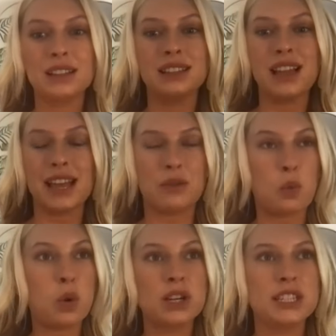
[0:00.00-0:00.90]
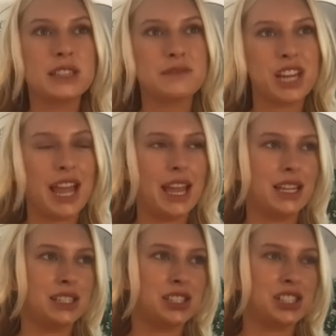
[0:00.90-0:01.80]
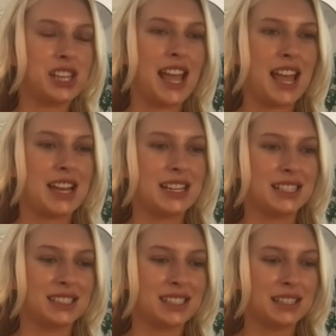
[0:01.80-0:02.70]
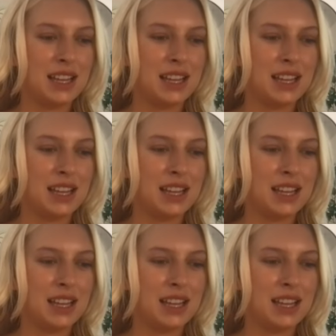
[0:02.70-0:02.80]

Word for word: like words have changed and